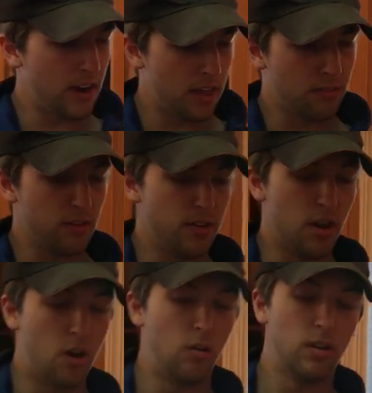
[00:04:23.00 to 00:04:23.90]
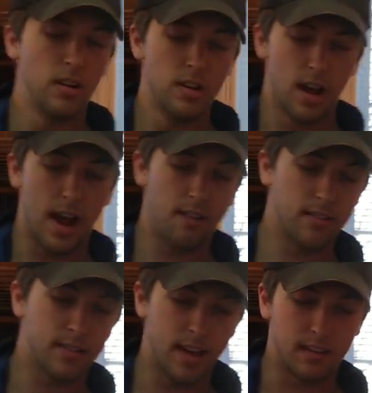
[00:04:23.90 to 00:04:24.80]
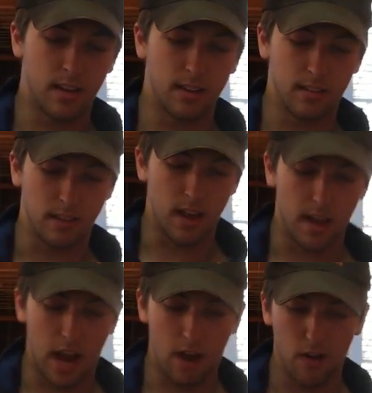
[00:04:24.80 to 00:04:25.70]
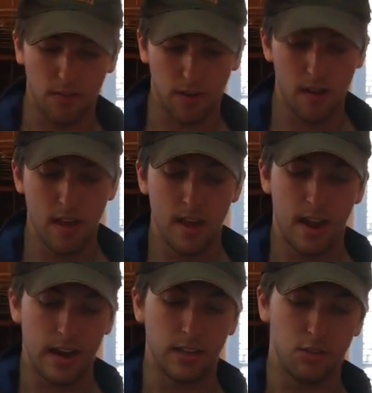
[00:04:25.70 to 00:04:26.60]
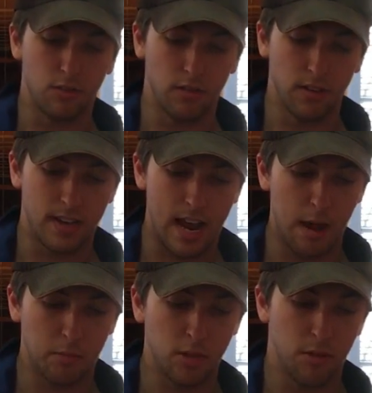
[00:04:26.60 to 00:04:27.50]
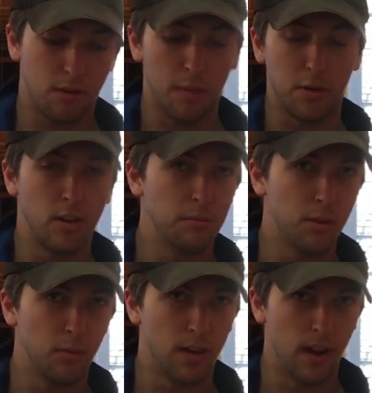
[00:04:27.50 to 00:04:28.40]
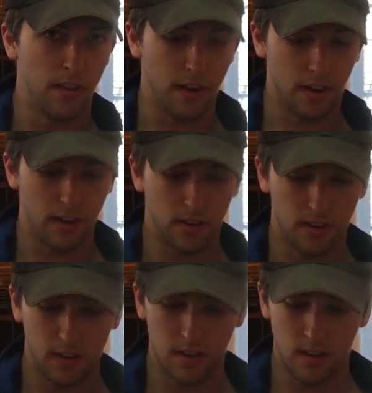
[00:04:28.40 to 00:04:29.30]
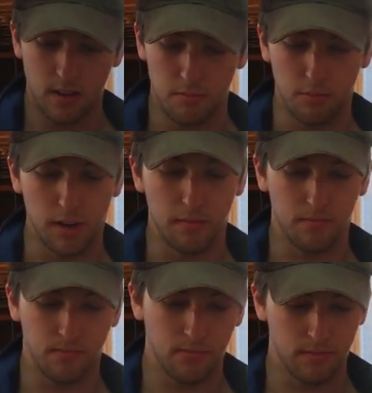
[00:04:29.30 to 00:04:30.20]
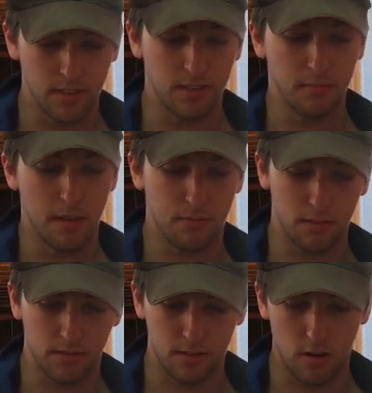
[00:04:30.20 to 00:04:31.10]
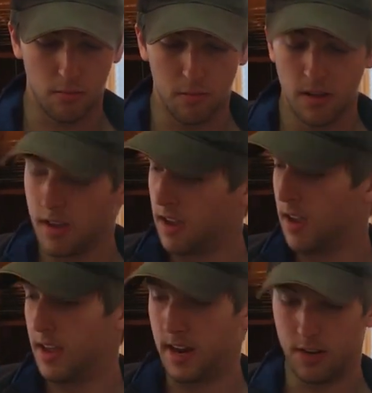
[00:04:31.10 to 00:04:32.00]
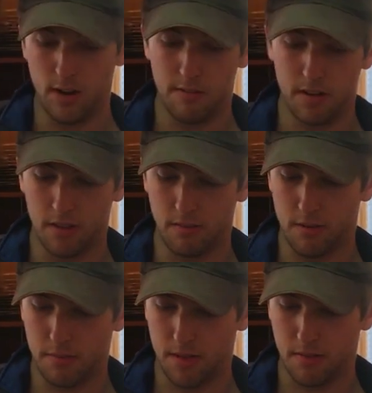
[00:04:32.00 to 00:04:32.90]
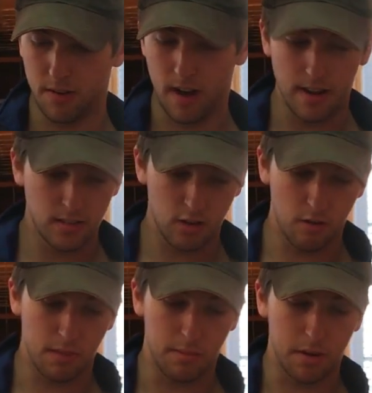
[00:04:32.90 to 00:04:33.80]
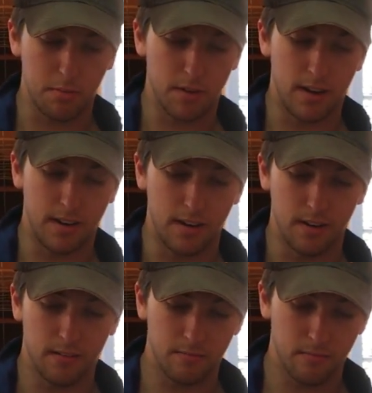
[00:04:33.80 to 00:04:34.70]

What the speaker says: Now there are no iron sights on this gun, however it is drilled and tapped, so you probably could put one on there, but this is meant for a scope, and I do have a 3x39 scope that I'm going to put on here.